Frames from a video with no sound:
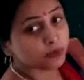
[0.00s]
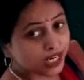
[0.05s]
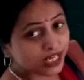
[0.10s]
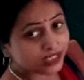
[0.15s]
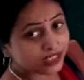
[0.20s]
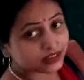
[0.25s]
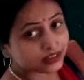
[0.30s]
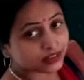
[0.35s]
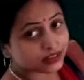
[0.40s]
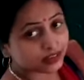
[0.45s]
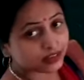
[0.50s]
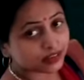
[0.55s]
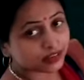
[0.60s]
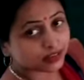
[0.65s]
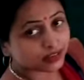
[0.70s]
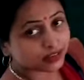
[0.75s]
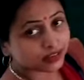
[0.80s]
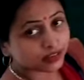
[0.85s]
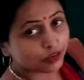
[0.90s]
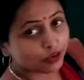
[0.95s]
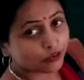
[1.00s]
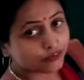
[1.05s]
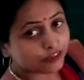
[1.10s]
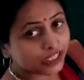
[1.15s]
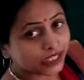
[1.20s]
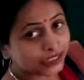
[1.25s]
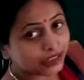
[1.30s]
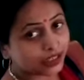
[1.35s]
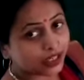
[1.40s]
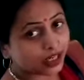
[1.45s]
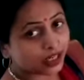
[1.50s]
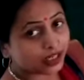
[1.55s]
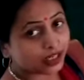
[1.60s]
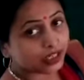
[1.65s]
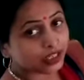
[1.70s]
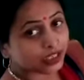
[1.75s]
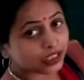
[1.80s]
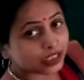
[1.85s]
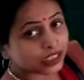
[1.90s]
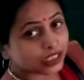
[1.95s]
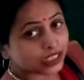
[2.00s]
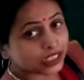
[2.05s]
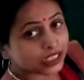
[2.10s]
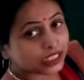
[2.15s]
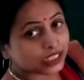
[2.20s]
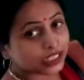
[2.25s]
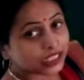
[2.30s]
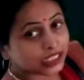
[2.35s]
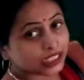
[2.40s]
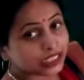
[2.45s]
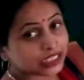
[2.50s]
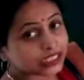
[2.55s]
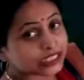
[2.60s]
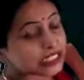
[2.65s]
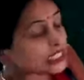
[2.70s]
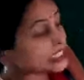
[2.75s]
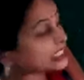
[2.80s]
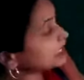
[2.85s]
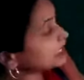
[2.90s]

part of India? It is